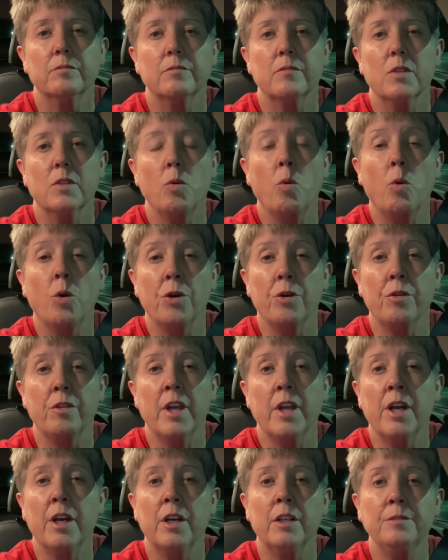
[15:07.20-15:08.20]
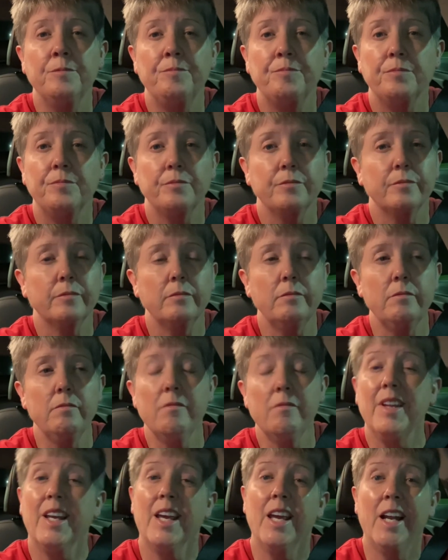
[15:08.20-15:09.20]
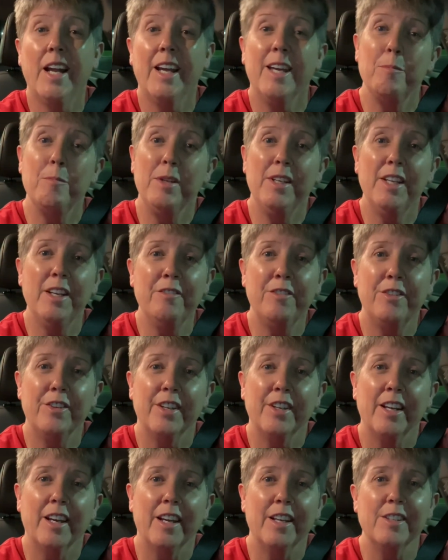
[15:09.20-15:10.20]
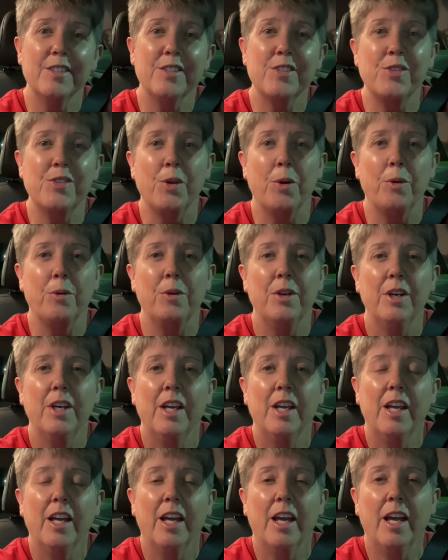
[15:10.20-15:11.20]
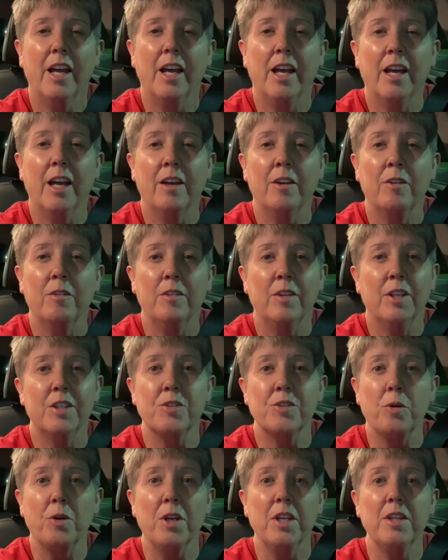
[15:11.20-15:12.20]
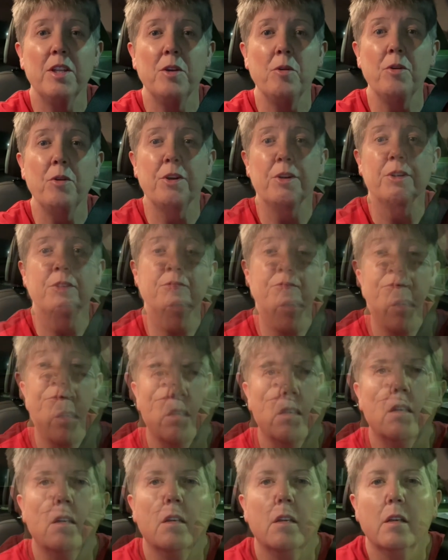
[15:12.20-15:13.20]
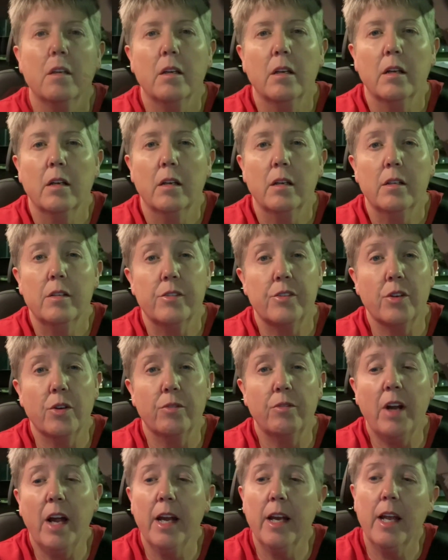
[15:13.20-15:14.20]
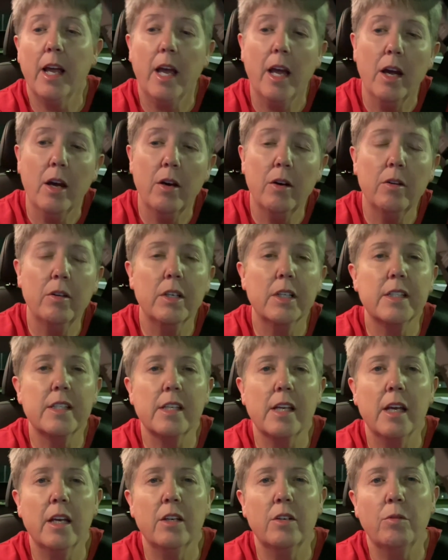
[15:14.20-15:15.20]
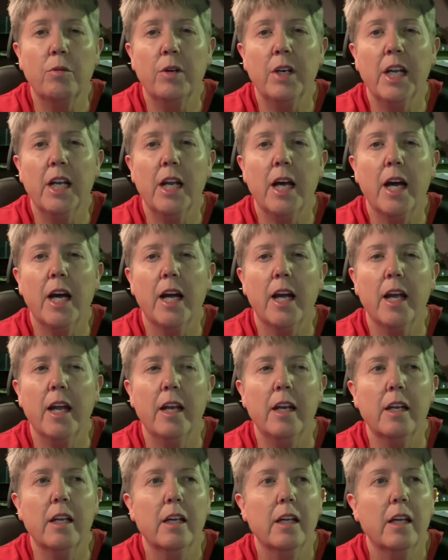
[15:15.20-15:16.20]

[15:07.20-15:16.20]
order there, and I could be done for the night. So let's go get the order. So right now it's 8:29.